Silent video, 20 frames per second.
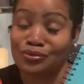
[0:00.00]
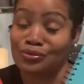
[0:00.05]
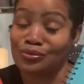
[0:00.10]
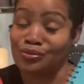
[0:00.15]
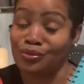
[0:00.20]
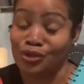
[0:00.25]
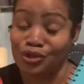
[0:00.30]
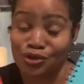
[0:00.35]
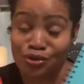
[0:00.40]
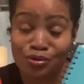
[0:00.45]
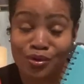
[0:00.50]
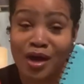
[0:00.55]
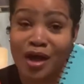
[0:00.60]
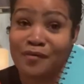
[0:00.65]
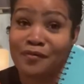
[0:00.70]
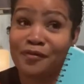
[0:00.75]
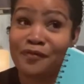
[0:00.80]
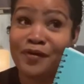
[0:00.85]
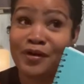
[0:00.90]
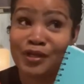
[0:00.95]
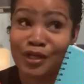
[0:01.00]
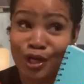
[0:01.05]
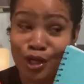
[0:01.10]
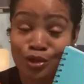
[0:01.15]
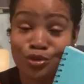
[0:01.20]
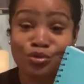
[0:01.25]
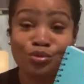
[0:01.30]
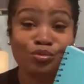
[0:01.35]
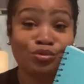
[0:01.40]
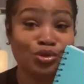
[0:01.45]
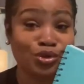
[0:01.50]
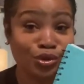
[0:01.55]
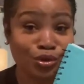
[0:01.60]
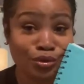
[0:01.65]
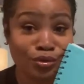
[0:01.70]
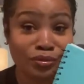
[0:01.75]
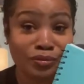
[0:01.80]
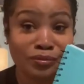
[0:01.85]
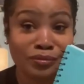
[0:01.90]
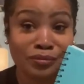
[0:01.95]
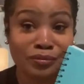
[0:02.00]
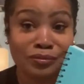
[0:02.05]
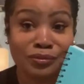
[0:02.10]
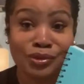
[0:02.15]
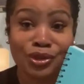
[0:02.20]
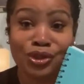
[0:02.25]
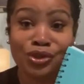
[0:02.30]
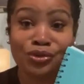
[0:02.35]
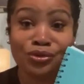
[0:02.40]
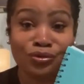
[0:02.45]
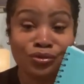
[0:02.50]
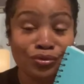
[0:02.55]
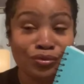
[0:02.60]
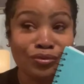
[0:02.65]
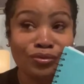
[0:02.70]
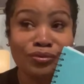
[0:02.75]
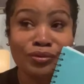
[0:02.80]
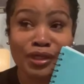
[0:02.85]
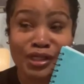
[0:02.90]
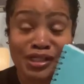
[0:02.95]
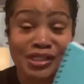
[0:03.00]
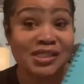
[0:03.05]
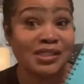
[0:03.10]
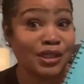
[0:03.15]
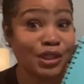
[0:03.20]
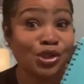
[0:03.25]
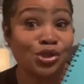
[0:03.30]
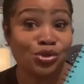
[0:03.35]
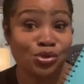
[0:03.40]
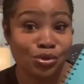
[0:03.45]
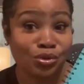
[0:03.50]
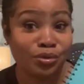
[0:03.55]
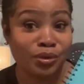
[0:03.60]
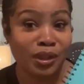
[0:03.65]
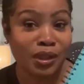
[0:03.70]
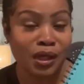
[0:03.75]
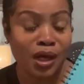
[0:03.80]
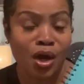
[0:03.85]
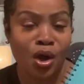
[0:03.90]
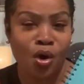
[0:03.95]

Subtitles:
when you have a financial journal and stick to it,